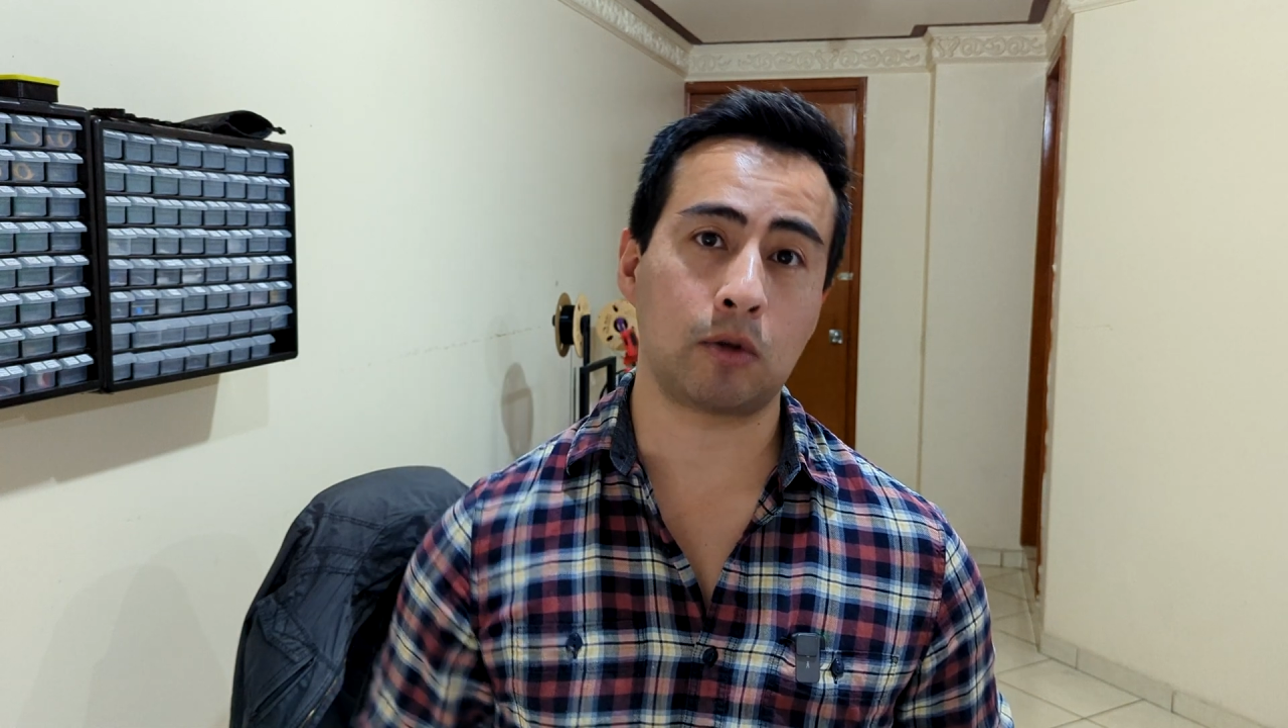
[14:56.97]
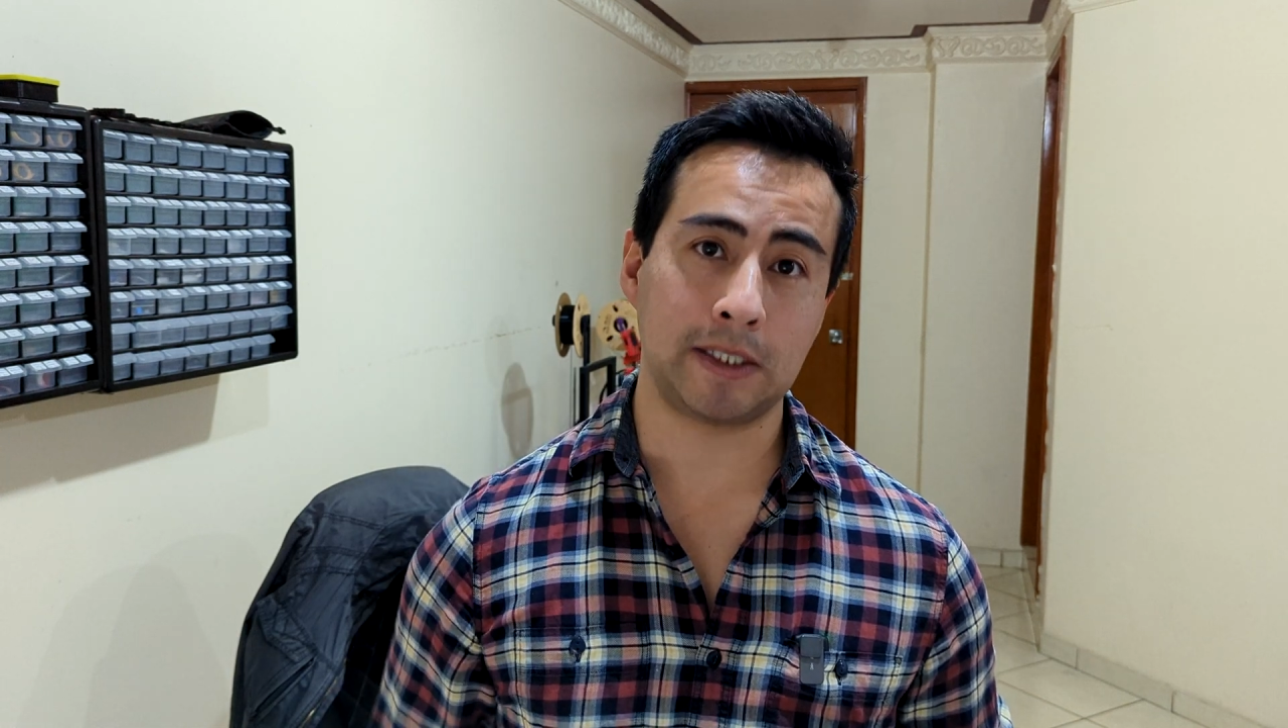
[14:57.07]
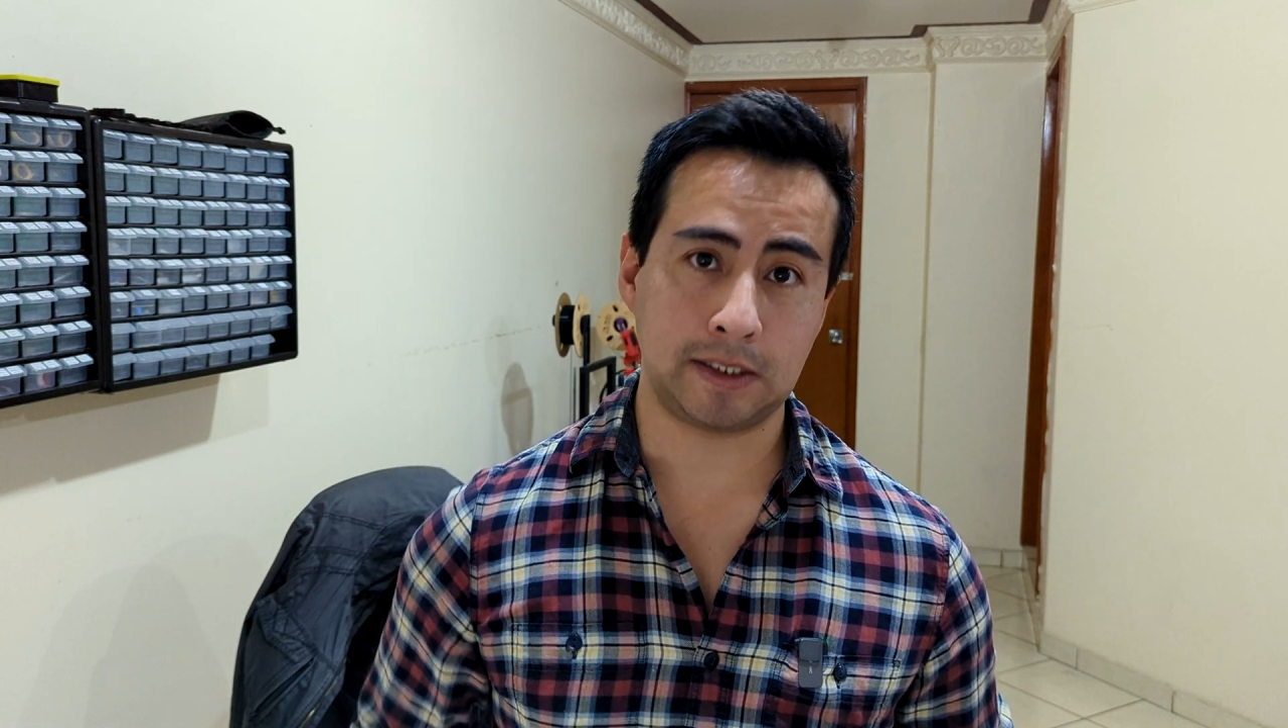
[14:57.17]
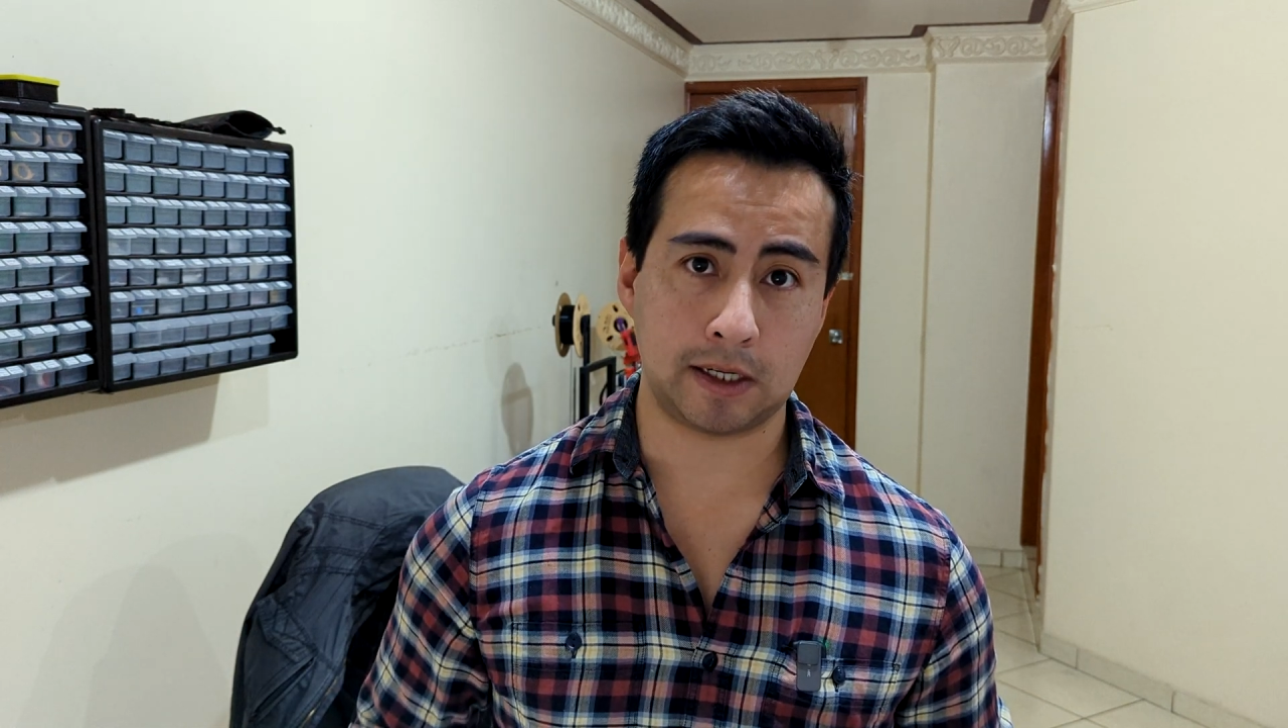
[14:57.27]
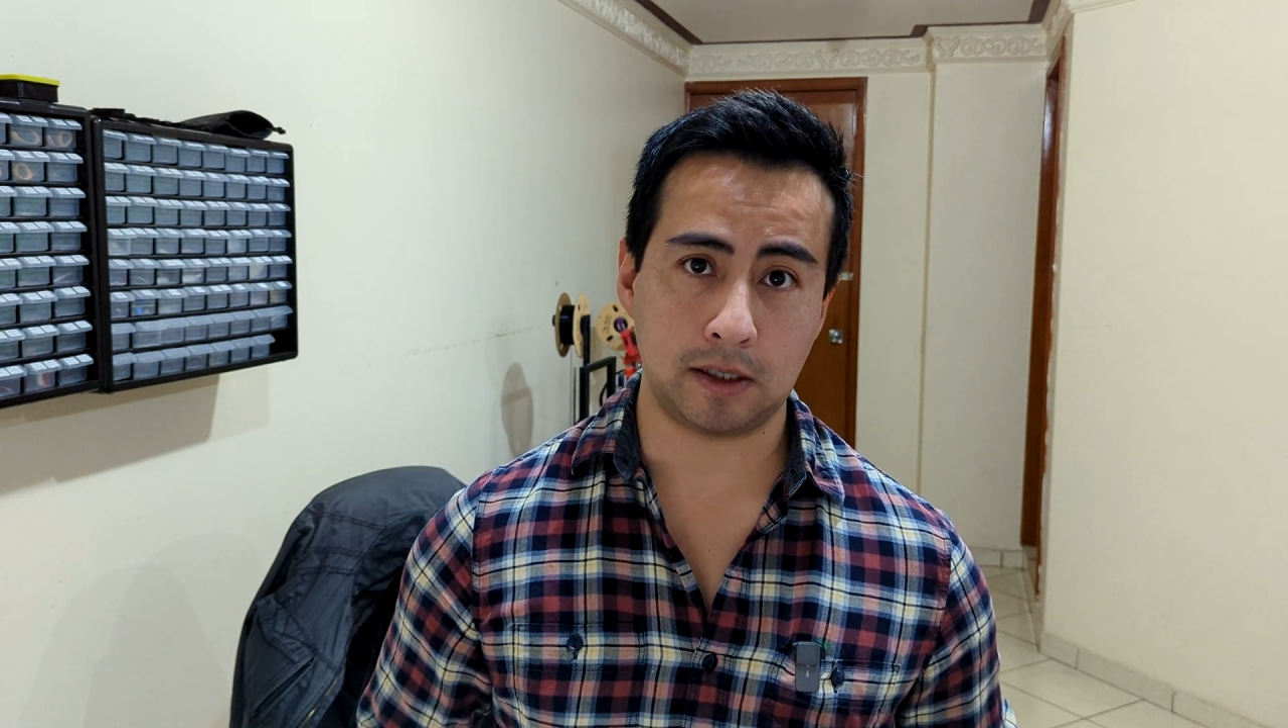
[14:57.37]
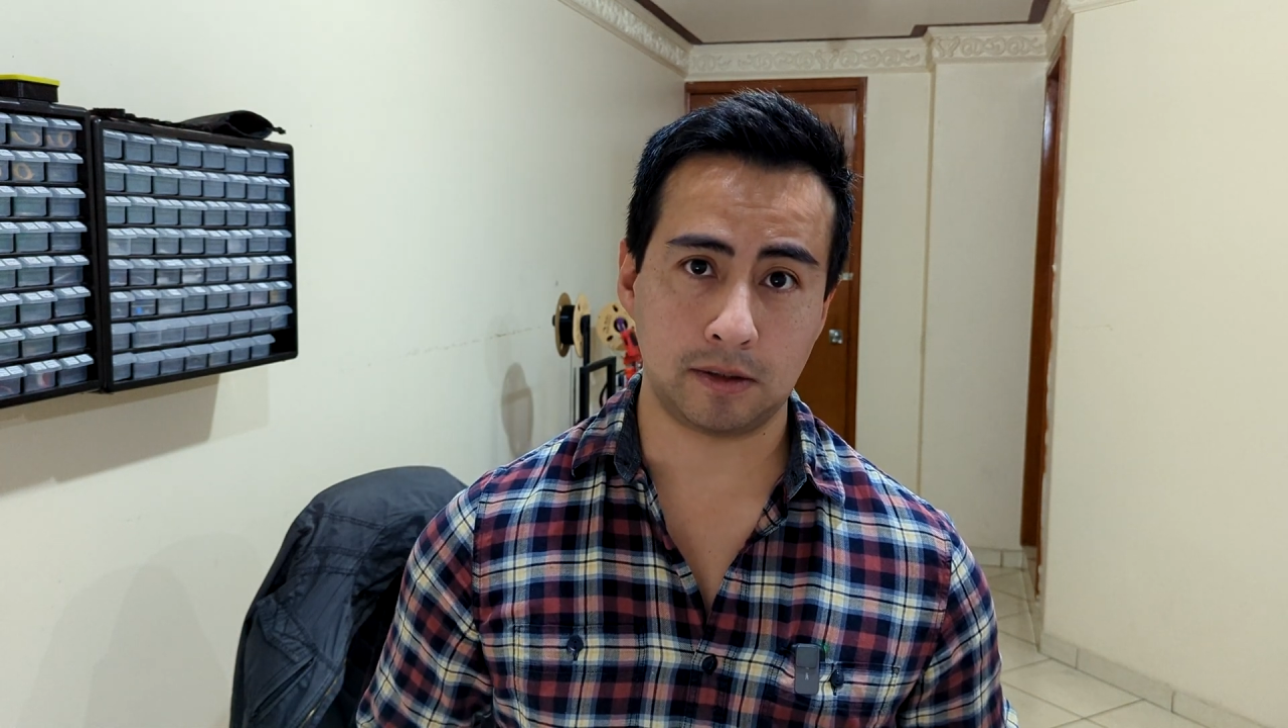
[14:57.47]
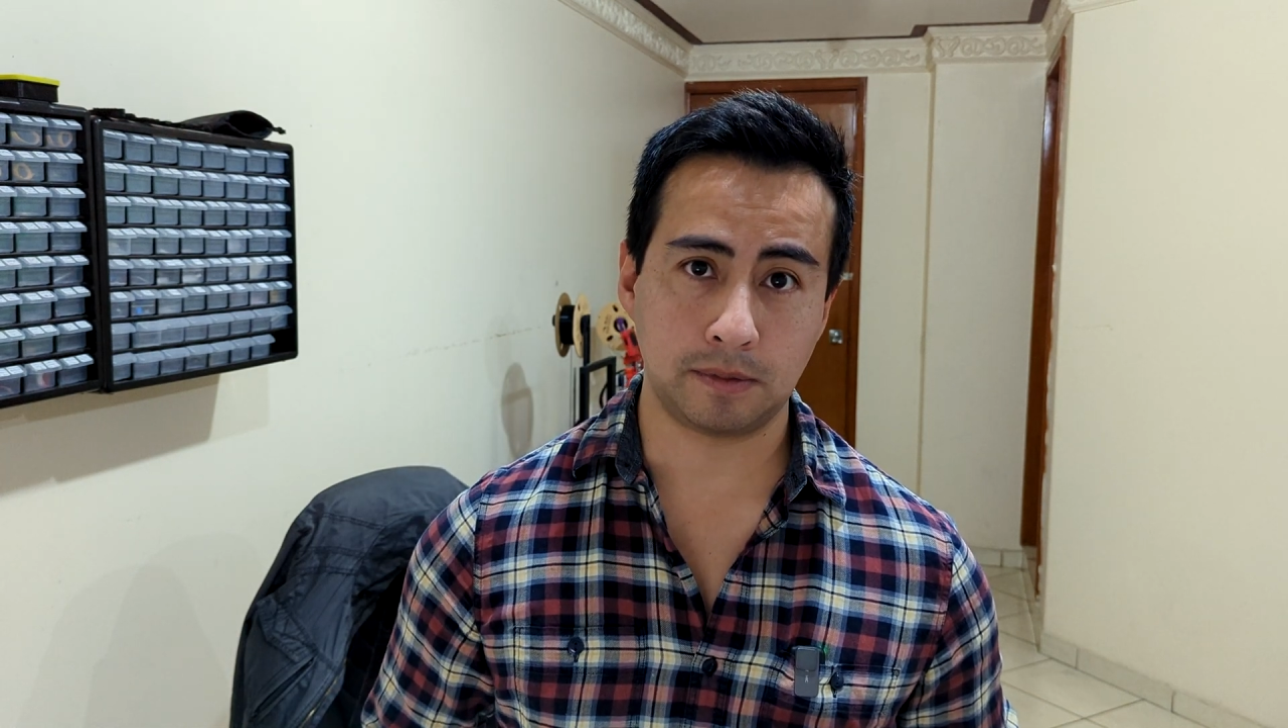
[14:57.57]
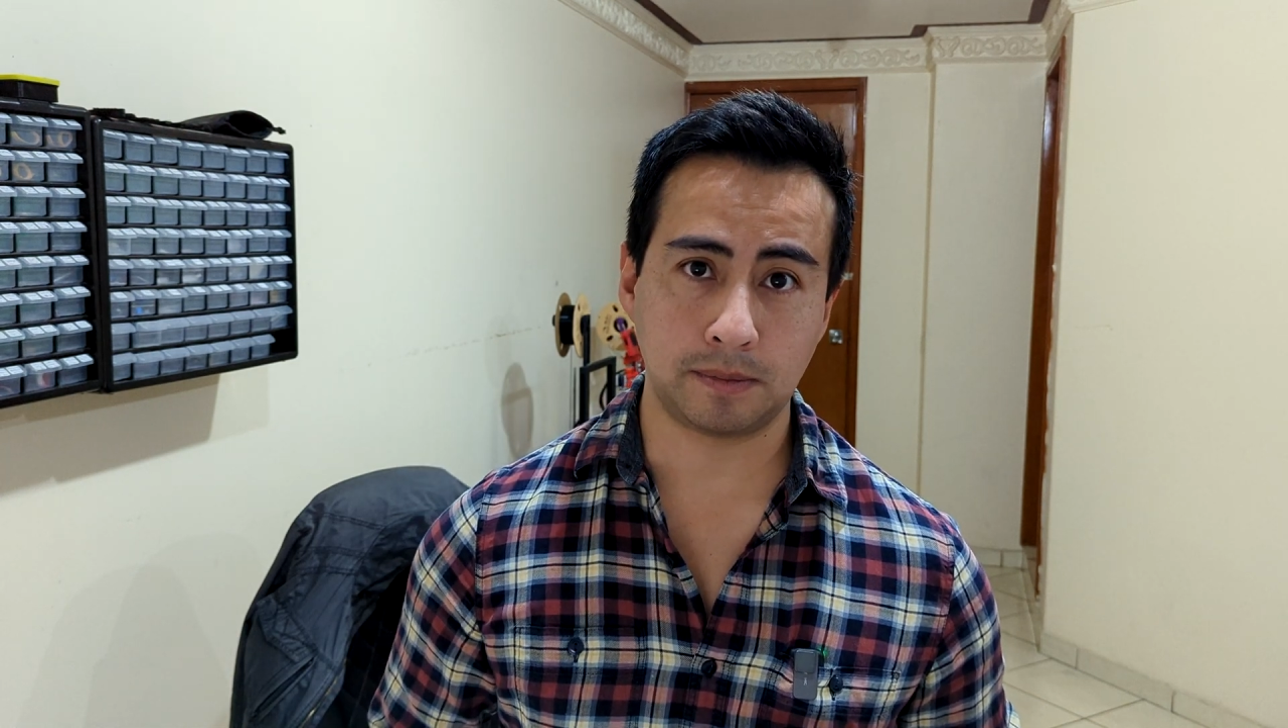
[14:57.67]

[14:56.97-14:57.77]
out his channel.